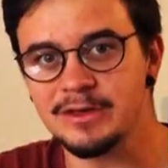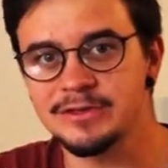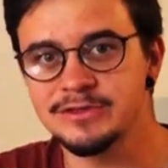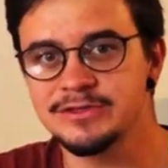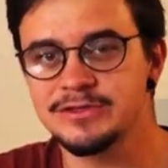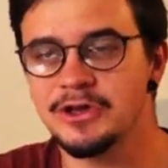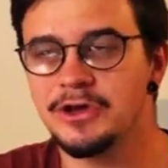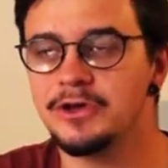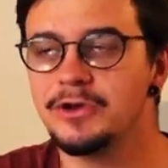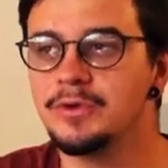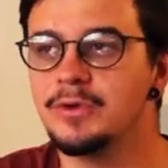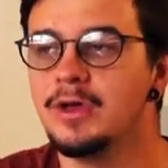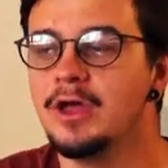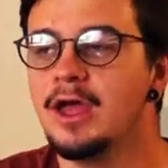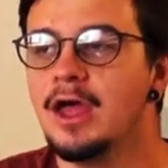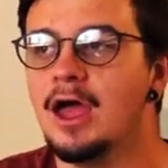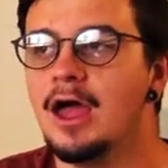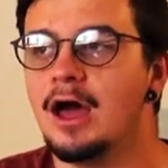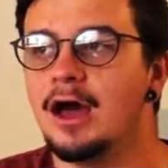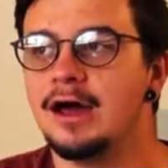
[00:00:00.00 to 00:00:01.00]
So
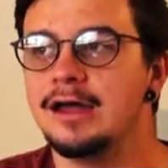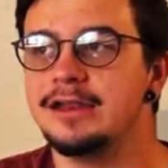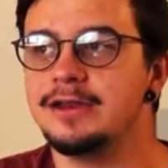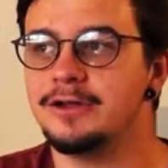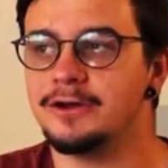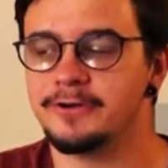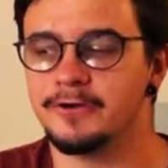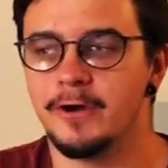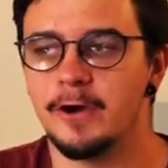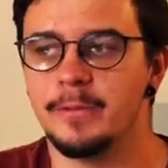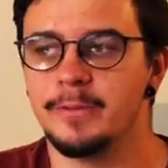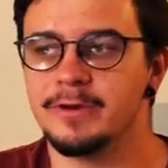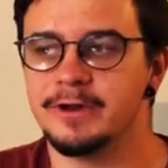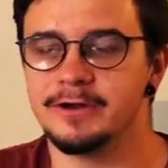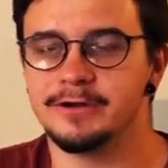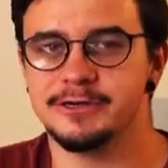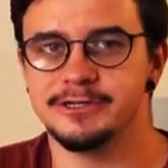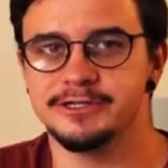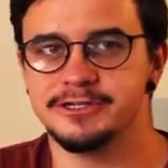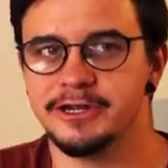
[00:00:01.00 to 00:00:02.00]
I did not grow up in
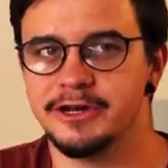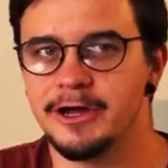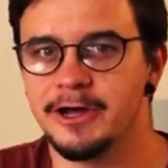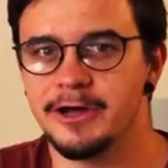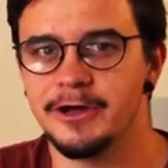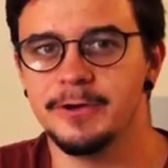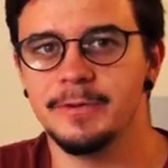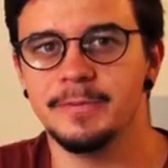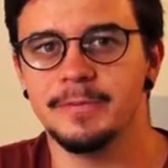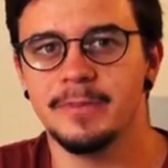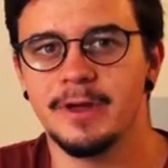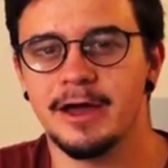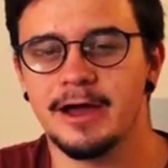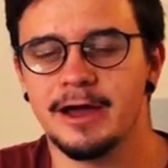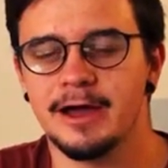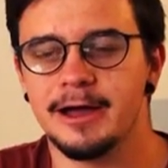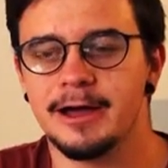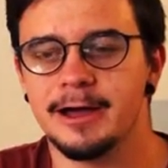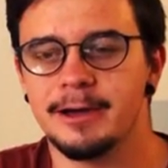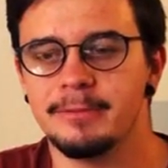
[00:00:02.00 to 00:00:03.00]
a Christian home.
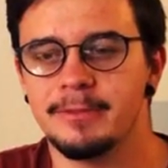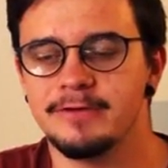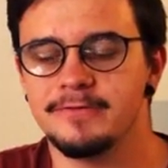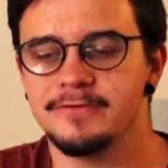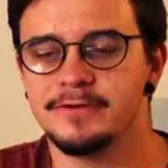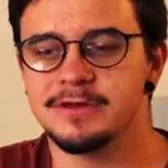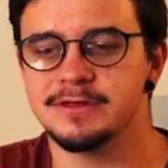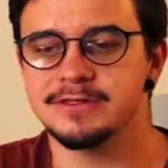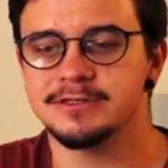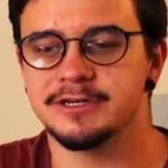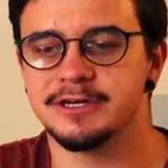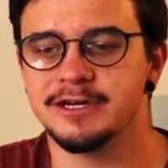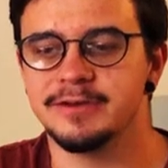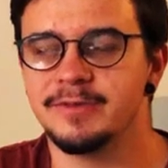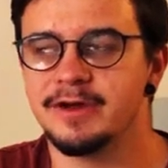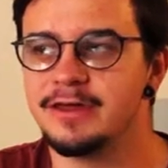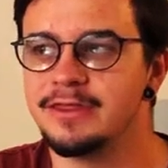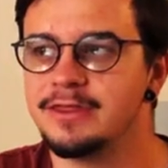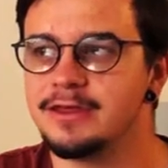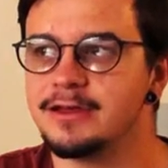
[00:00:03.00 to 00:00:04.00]
Uh, my first time,
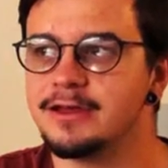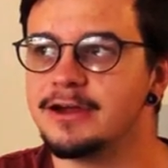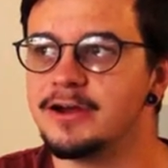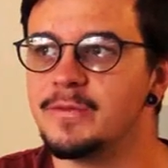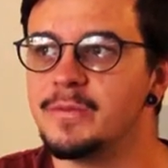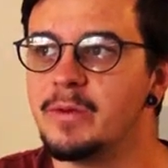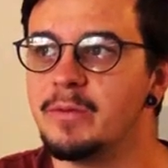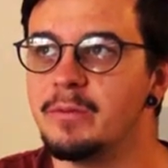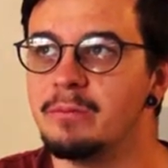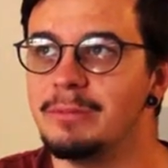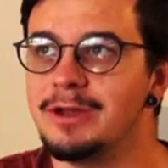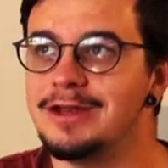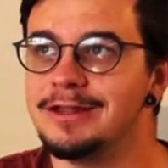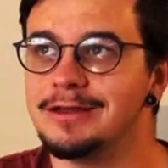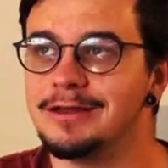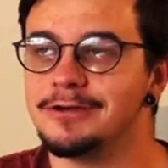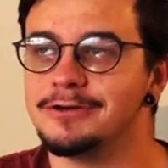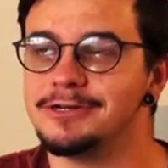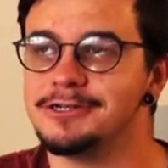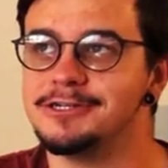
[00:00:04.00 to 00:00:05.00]
I think I remember
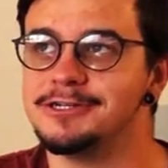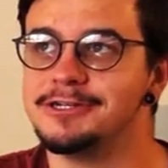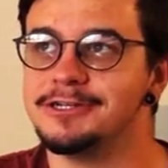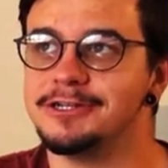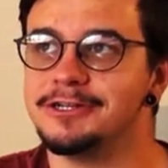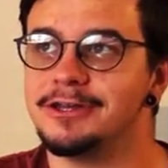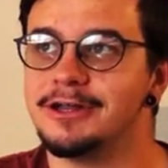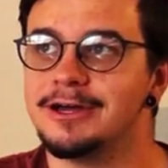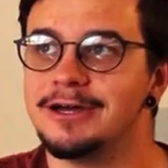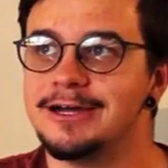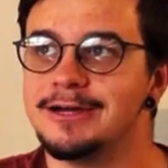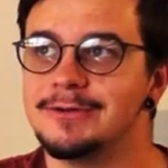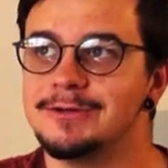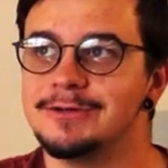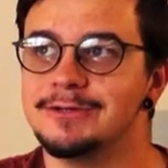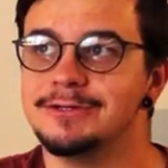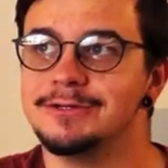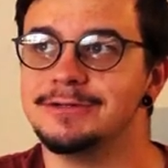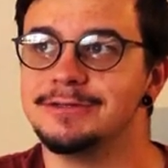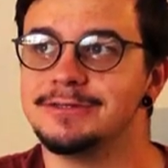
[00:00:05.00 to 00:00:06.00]
meeting a Christian, I
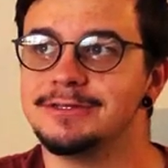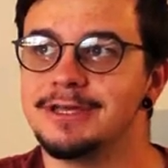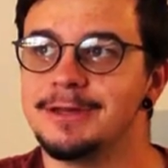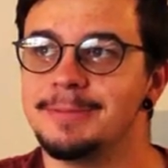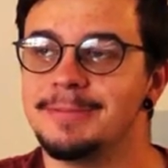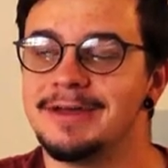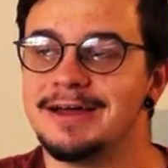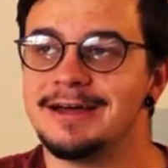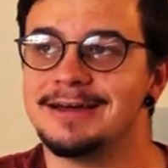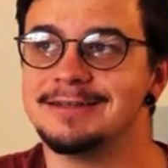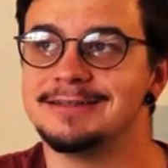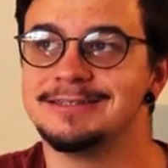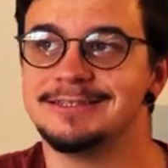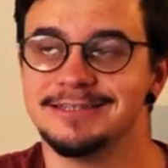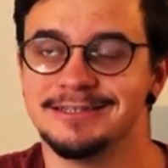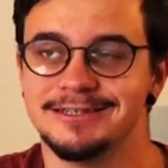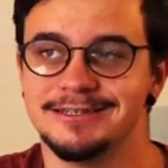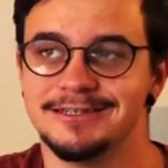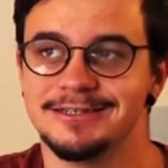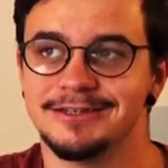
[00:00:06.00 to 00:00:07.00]
was about
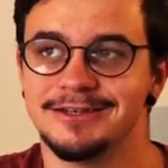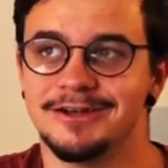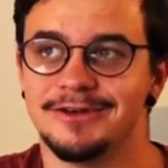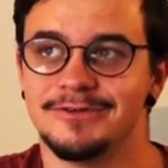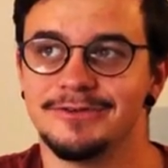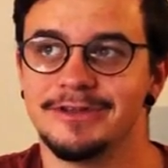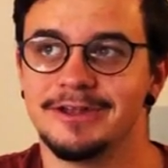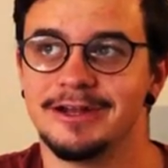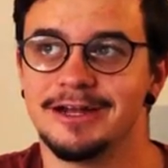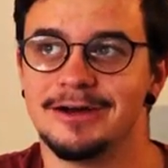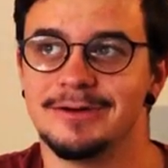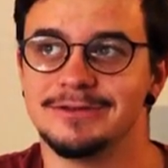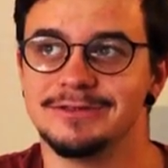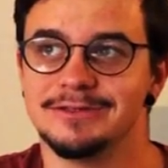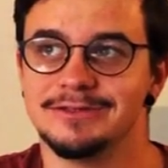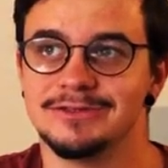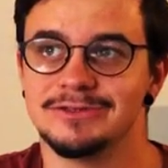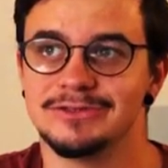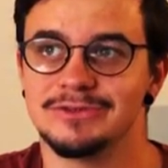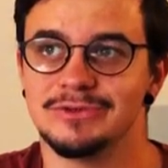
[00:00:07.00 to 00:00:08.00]
six years old and I was
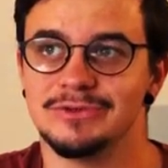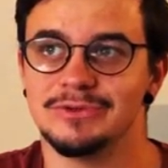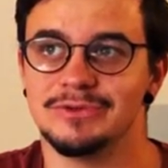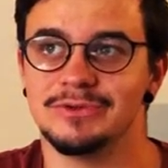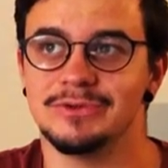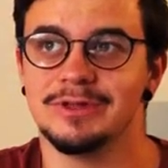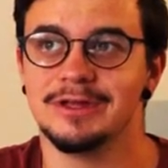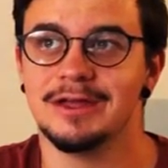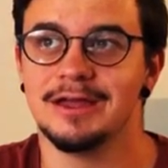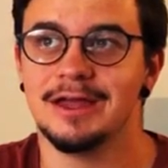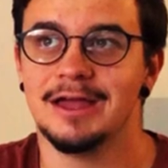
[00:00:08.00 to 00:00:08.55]
in school.